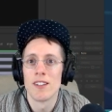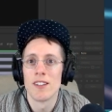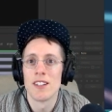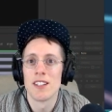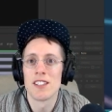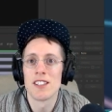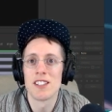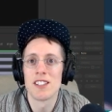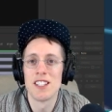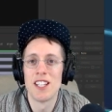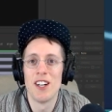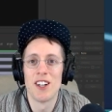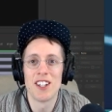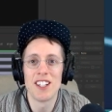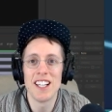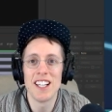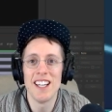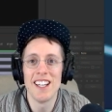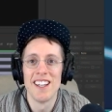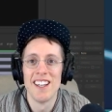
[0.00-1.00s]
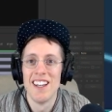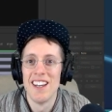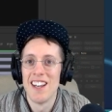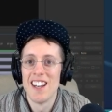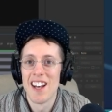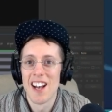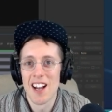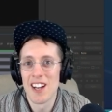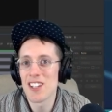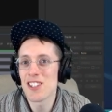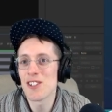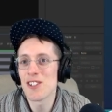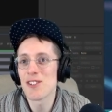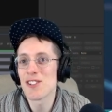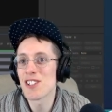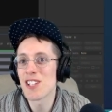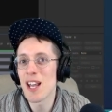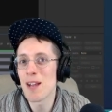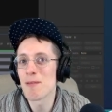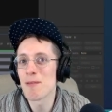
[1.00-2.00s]
This is literally, I just use the
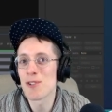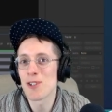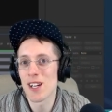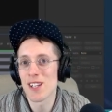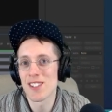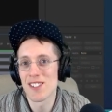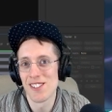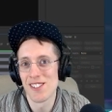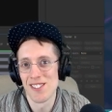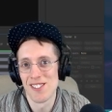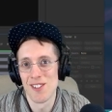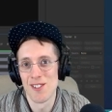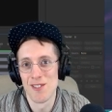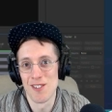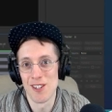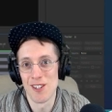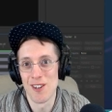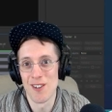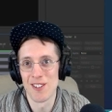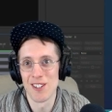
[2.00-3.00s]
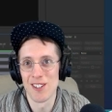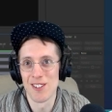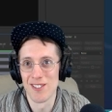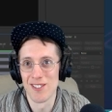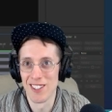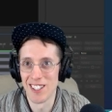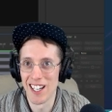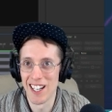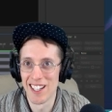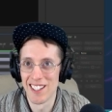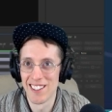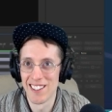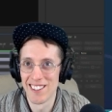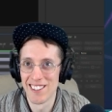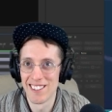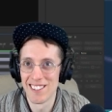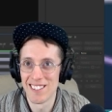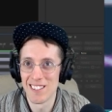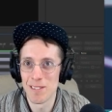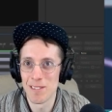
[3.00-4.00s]
same tricks over and over and over again,
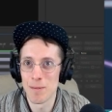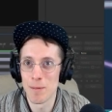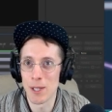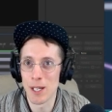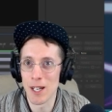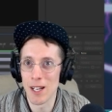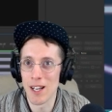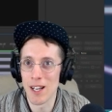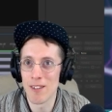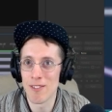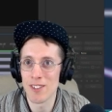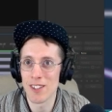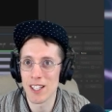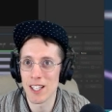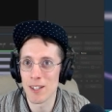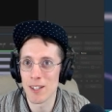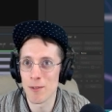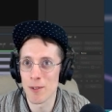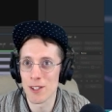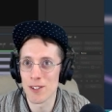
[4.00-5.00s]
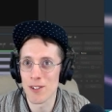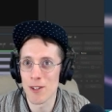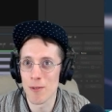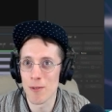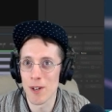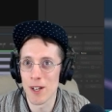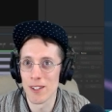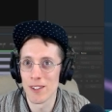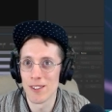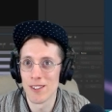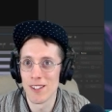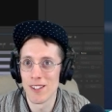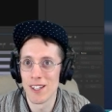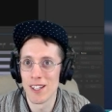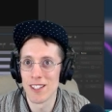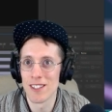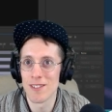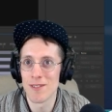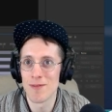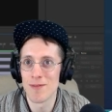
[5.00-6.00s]
but I feel like it works so well, and
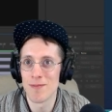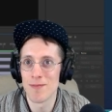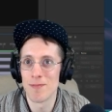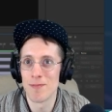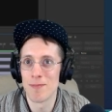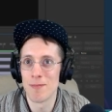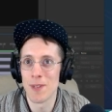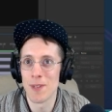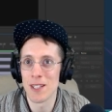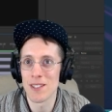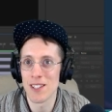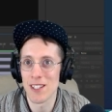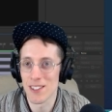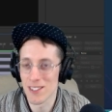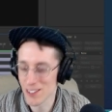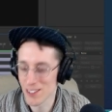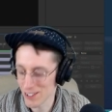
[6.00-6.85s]
it makes things